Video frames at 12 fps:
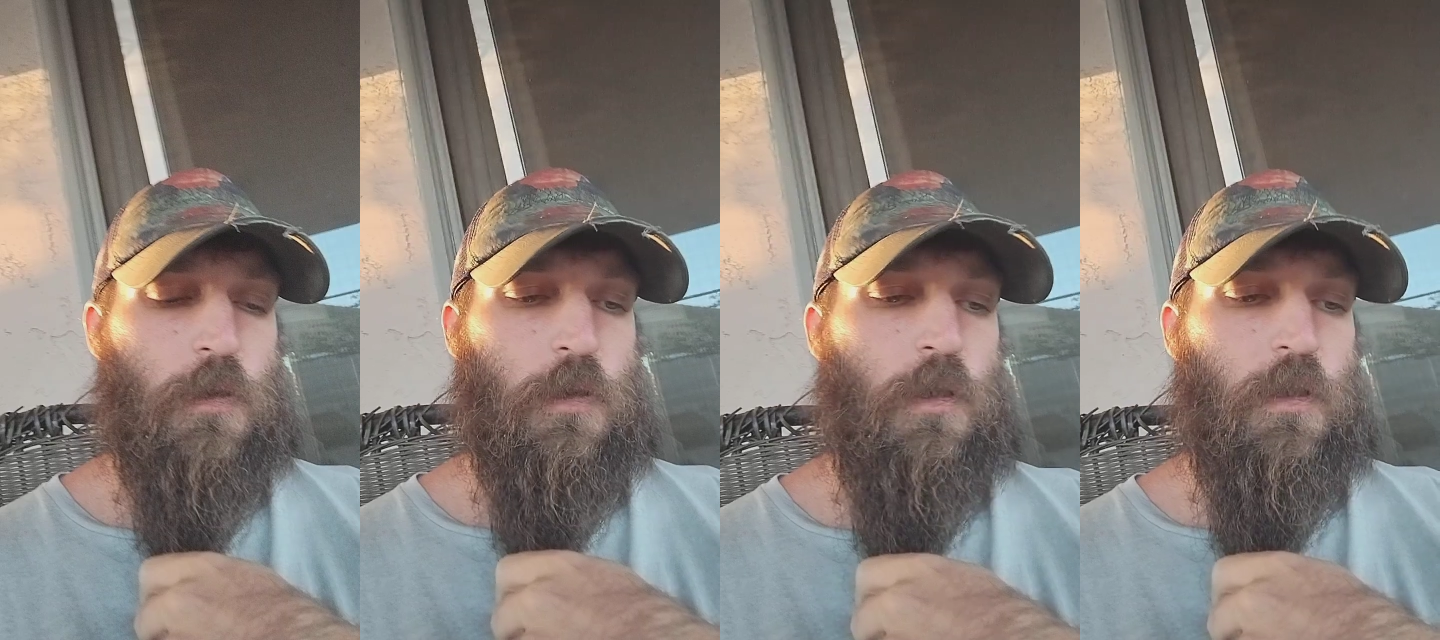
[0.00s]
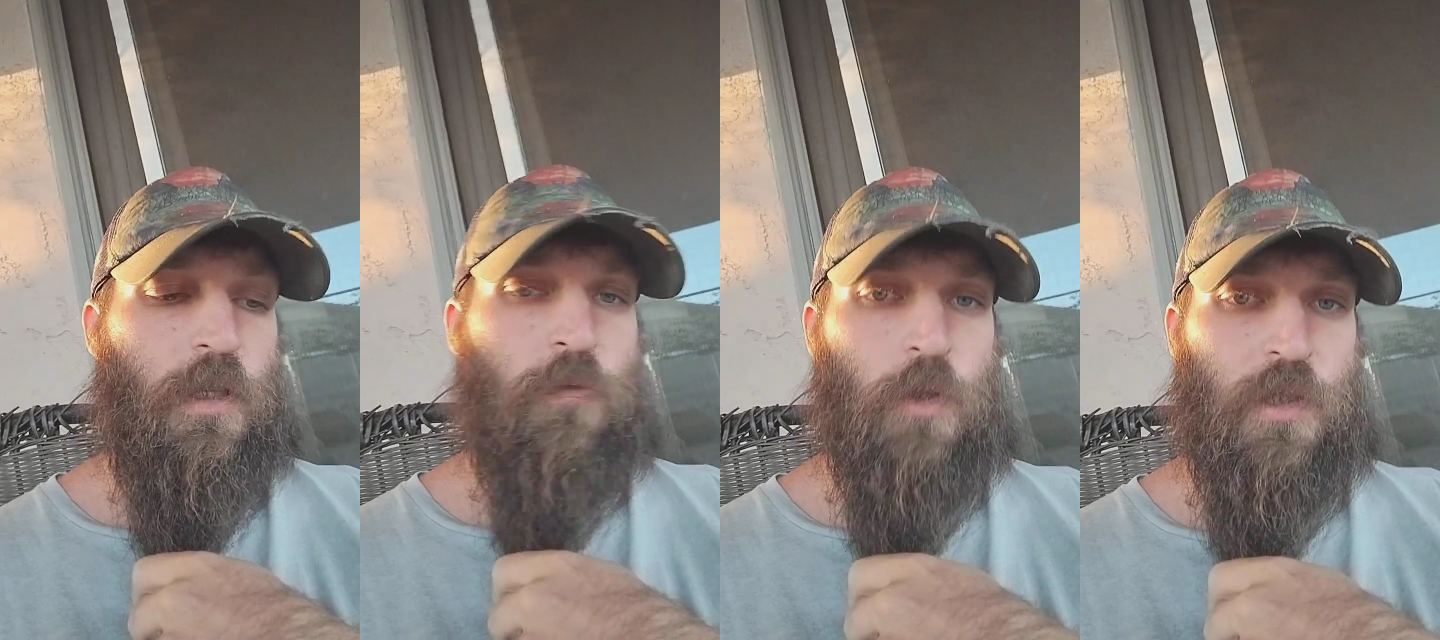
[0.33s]

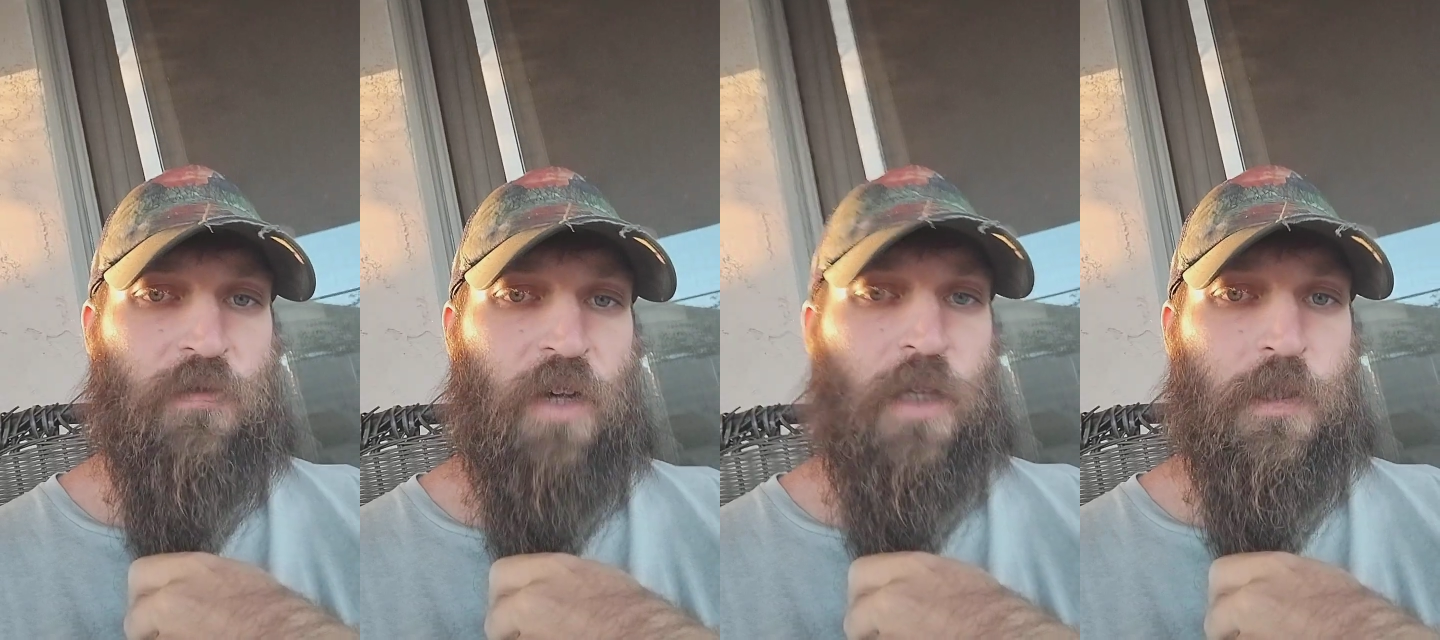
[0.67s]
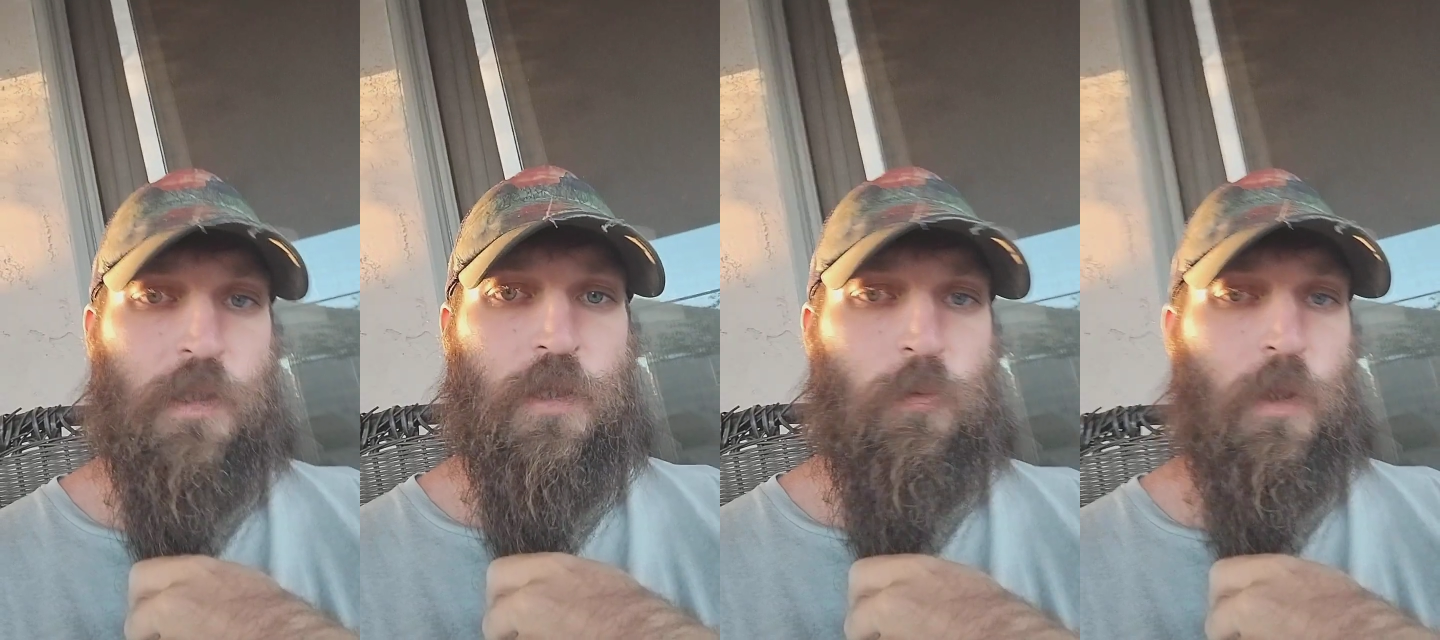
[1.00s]
levels of
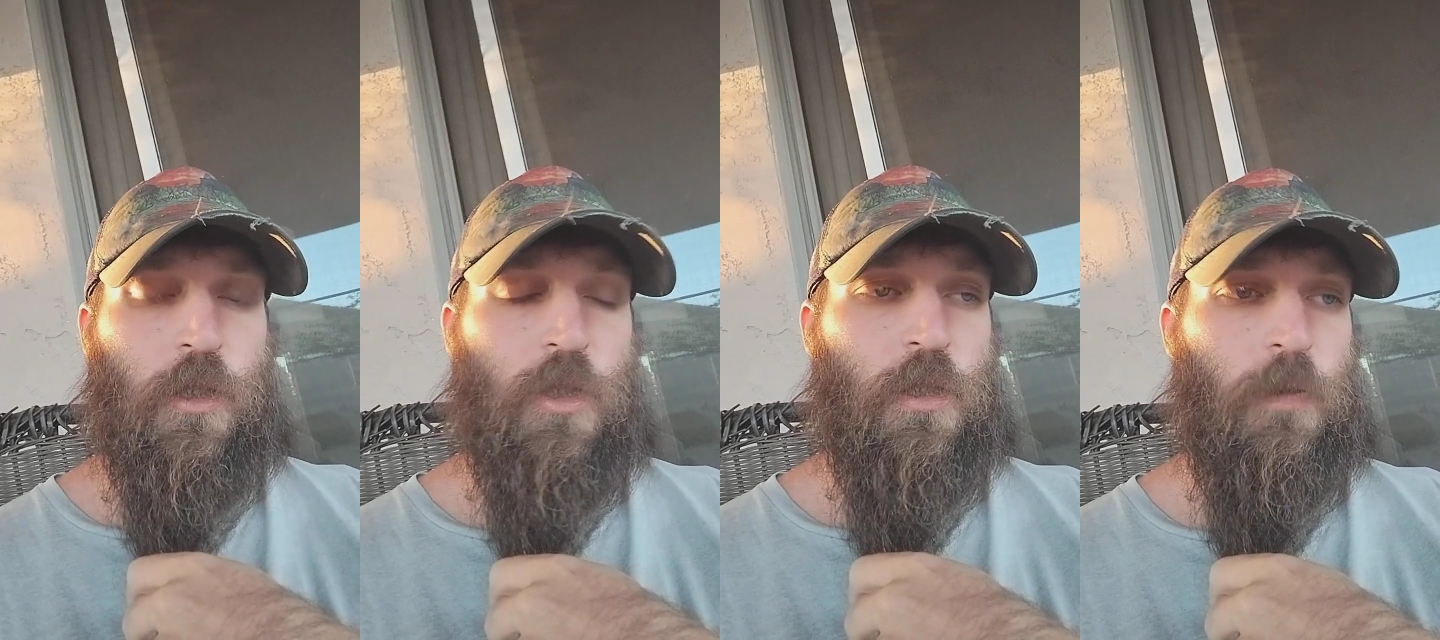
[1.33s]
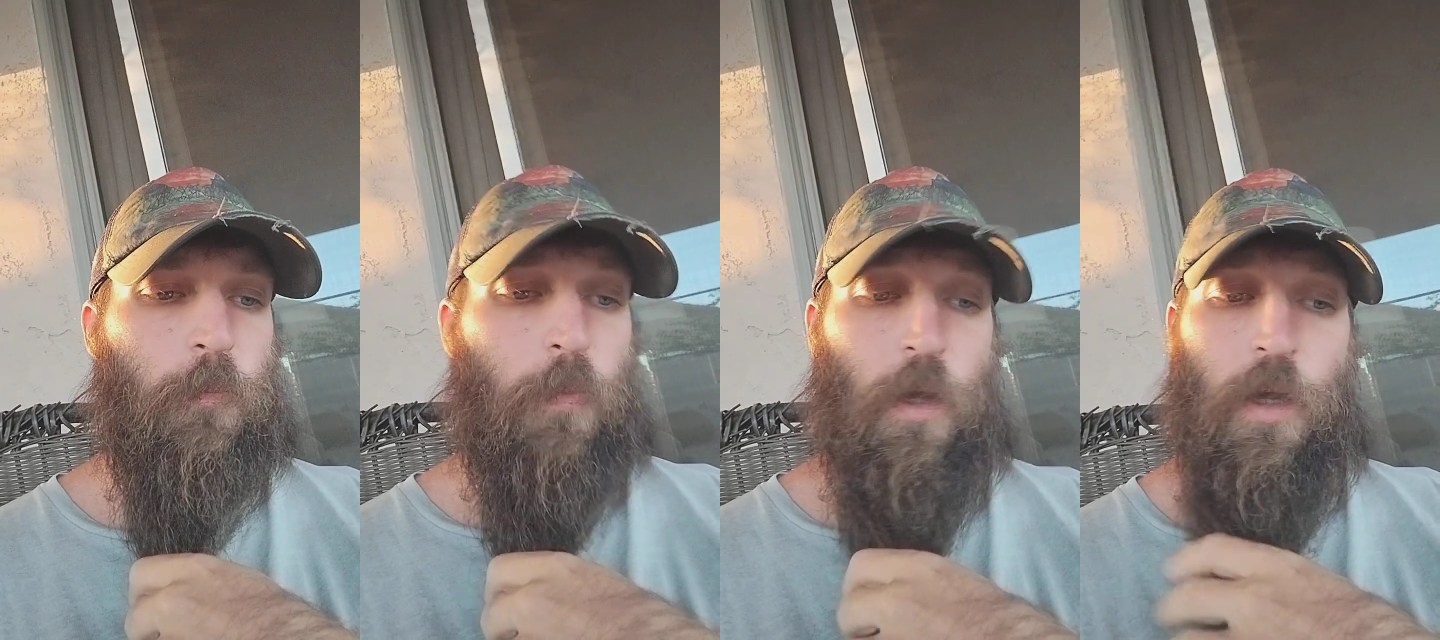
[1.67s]
violence, which
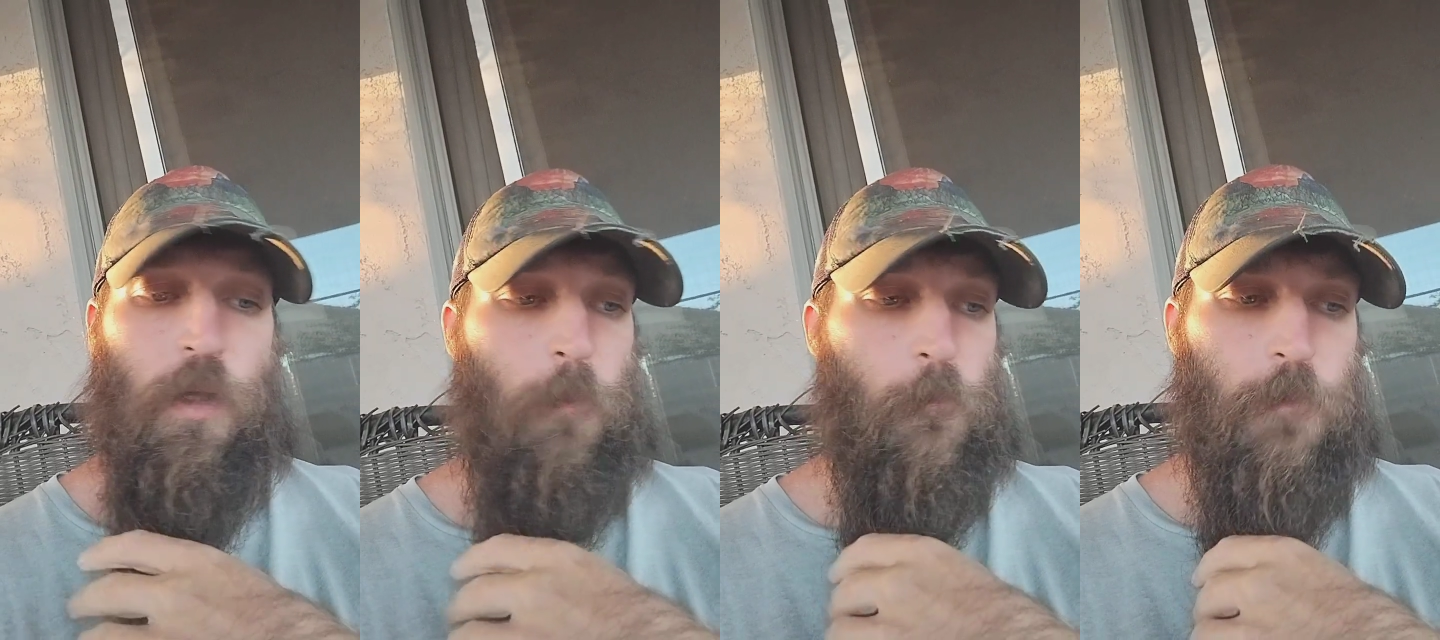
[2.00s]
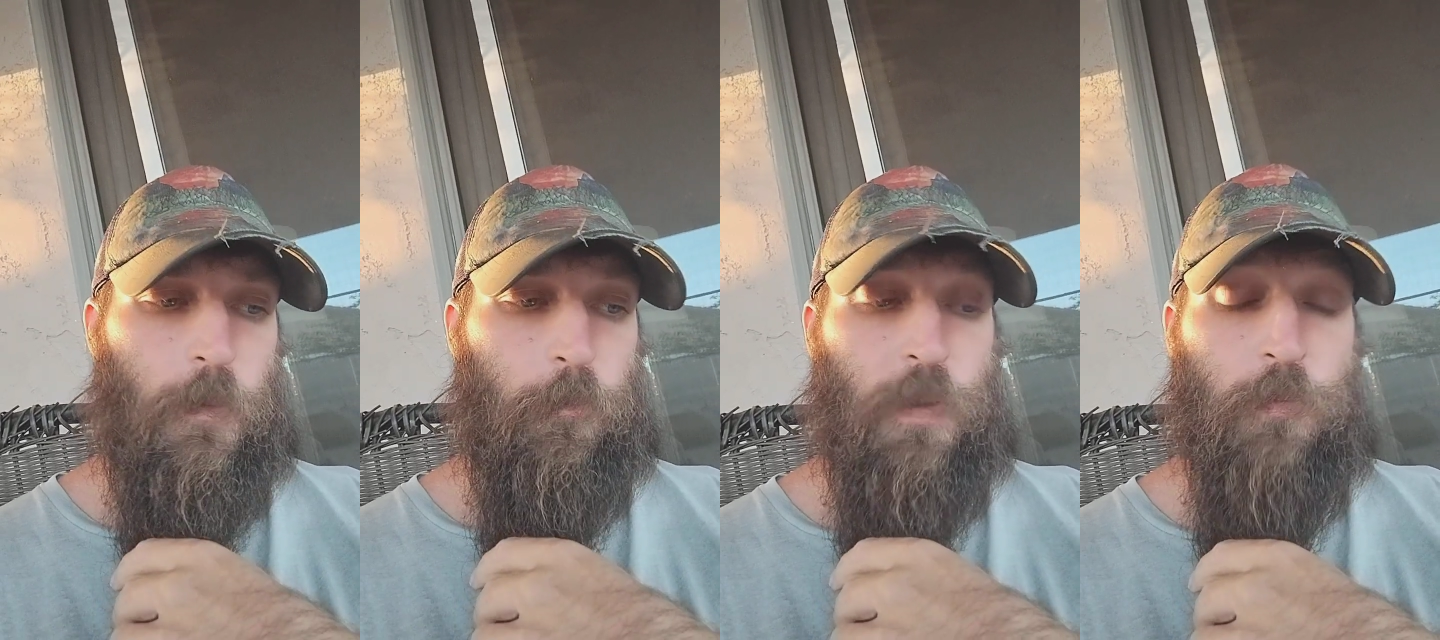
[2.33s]

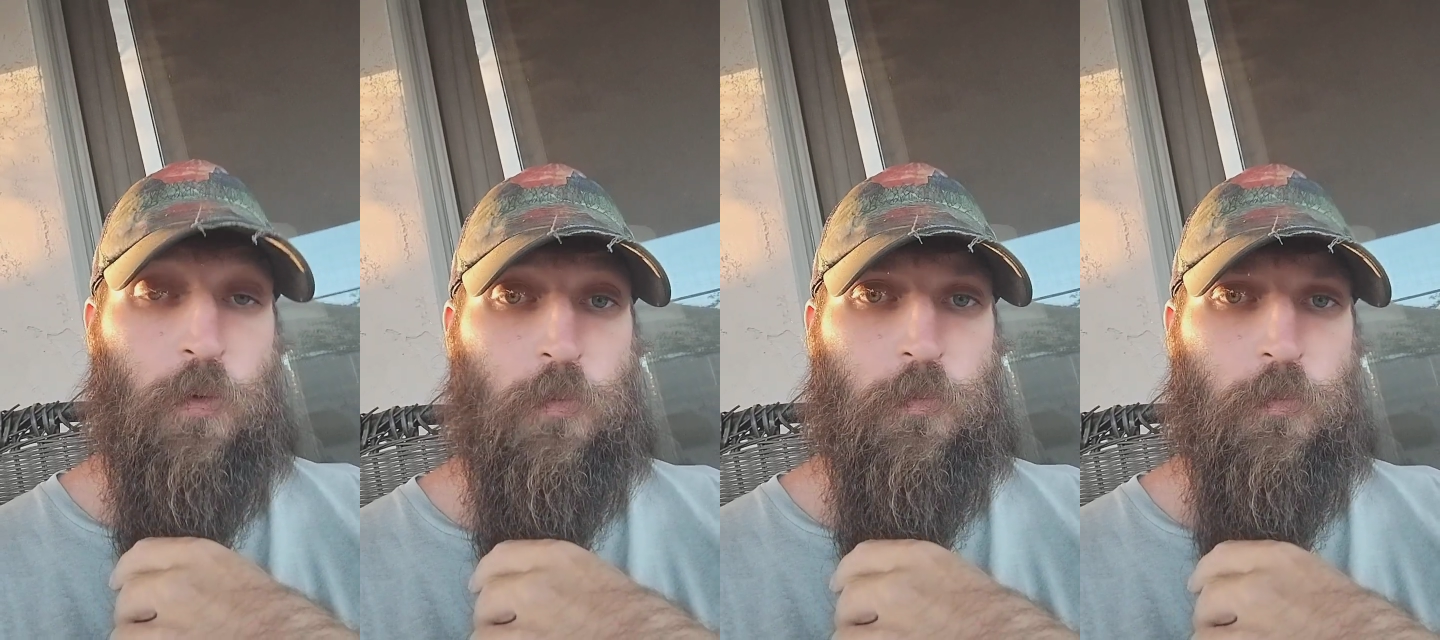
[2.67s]
people,